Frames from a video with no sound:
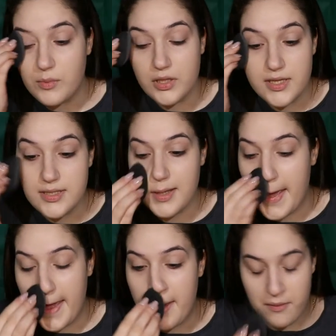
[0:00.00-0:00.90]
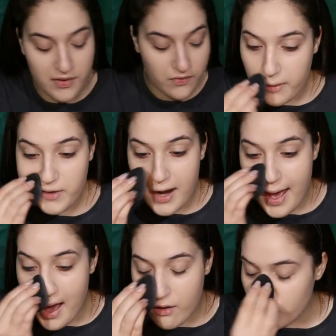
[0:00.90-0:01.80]
Police came and their
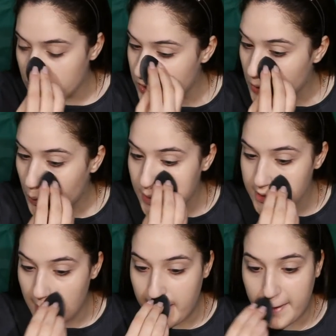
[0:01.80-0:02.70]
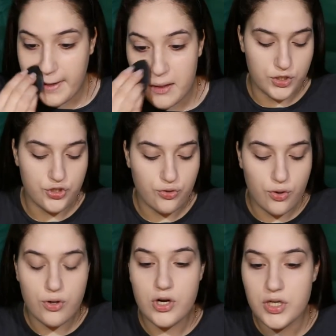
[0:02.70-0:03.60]
house was like, the
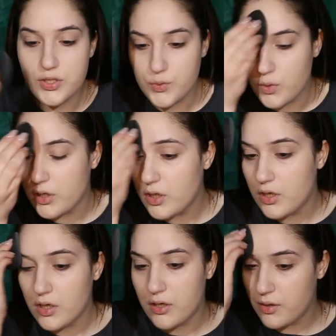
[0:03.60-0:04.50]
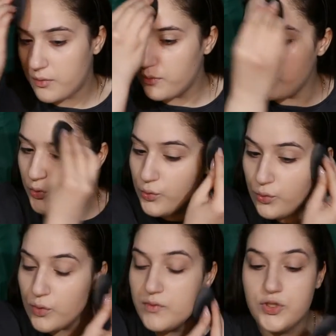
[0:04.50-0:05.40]
drawers were
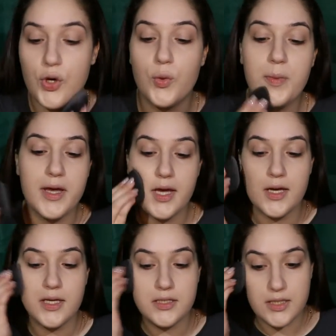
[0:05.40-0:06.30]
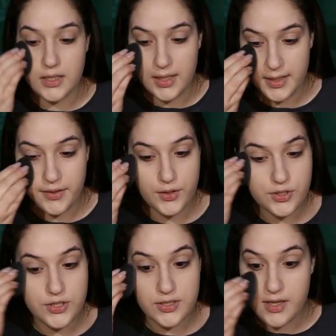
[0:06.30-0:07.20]
moved, opened, like their
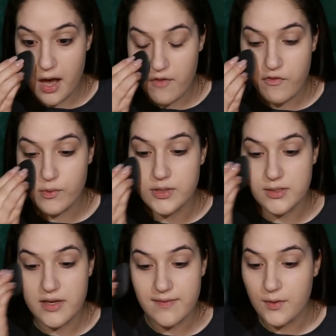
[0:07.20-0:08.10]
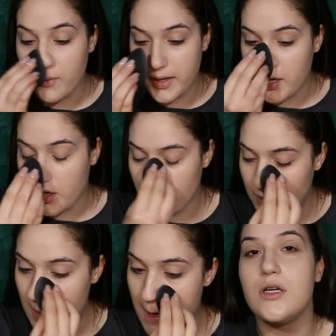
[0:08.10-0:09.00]
stuff was
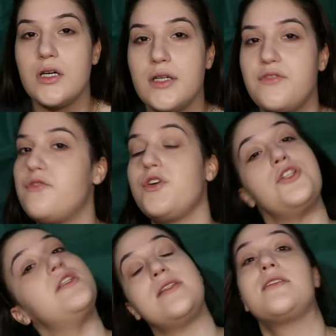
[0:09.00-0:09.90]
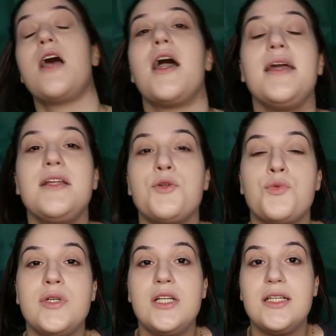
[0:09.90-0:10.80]
everywhere. At first sight, it
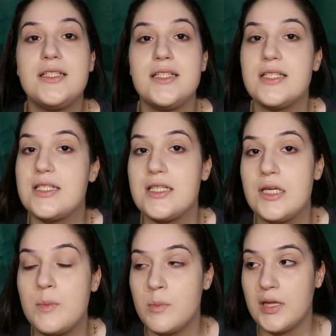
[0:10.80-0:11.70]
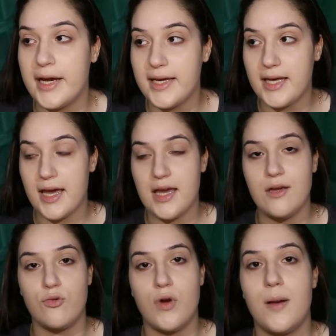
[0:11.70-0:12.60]
really did seem like
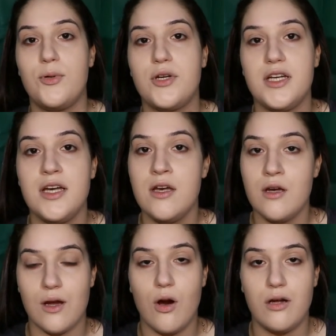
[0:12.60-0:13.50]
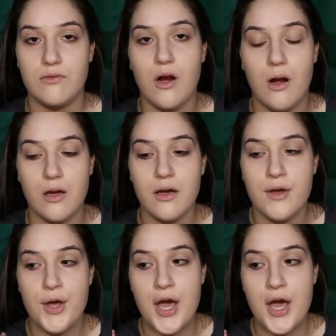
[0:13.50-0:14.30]
a robbery gone wrong.